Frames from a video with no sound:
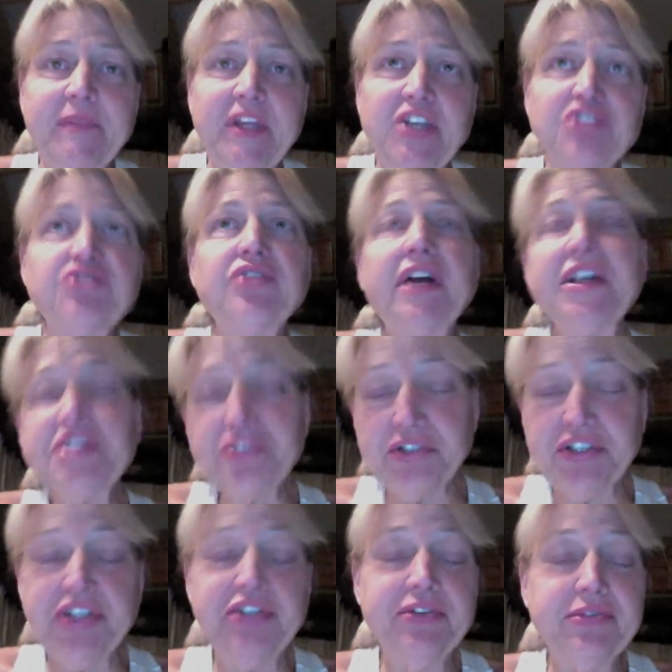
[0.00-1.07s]
structure
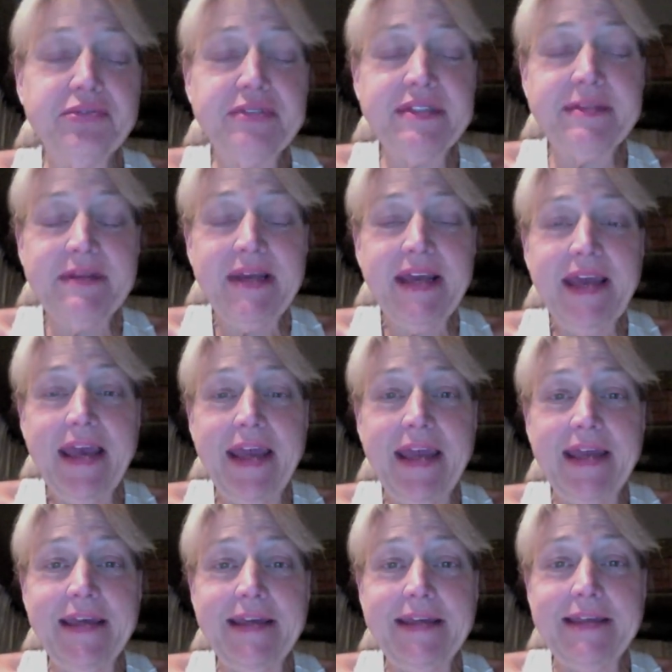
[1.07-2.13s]
to use.
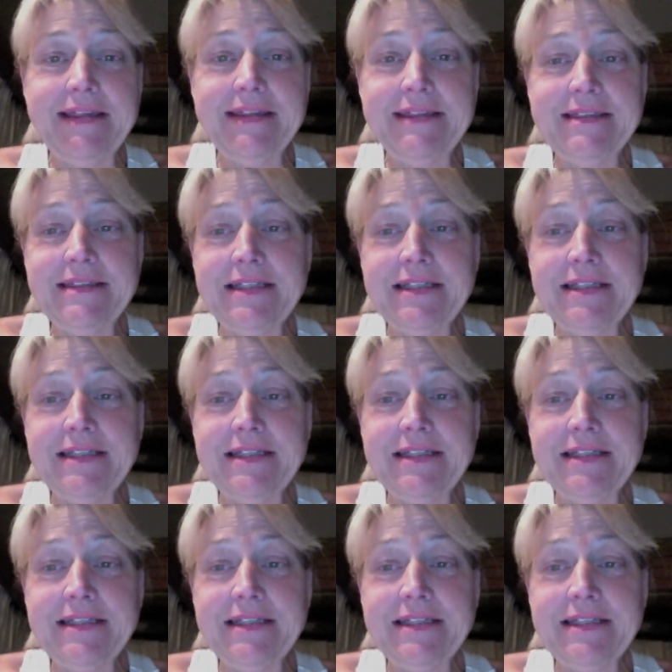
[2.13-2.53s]
And